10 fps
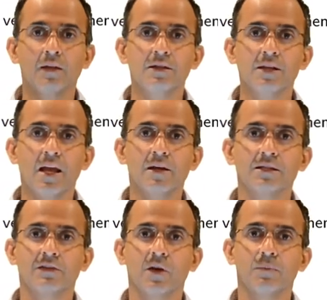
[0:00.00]
These layers
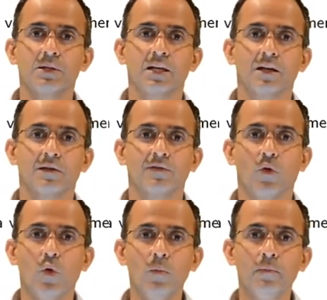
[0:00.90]
have a particular
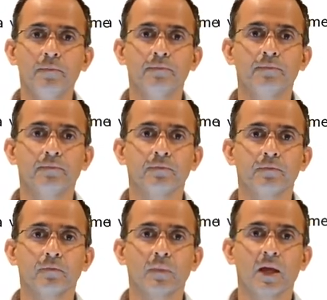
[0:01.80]
form.
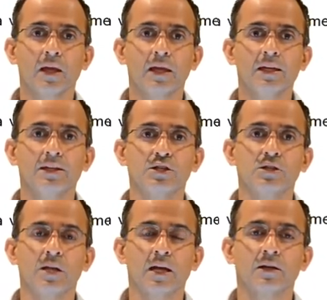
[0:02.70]
Each
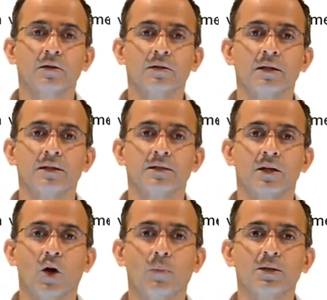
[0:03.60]
layer is a
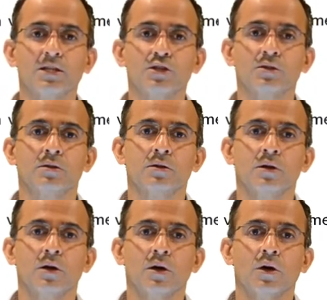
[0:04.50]
composition
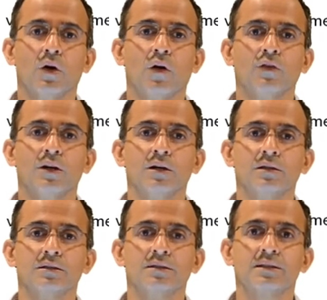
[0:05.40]
of a
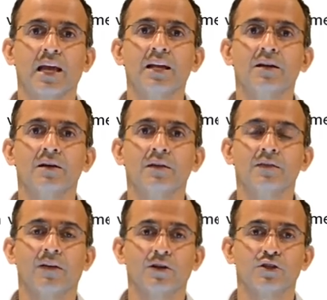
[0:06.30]
scalar
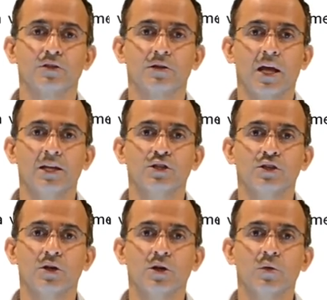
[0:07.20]
function
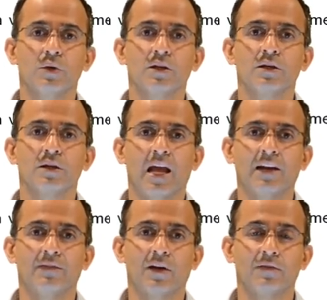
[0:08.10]
H with an
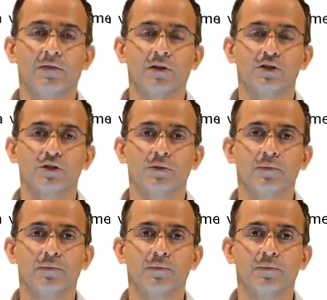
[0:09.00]
affine function.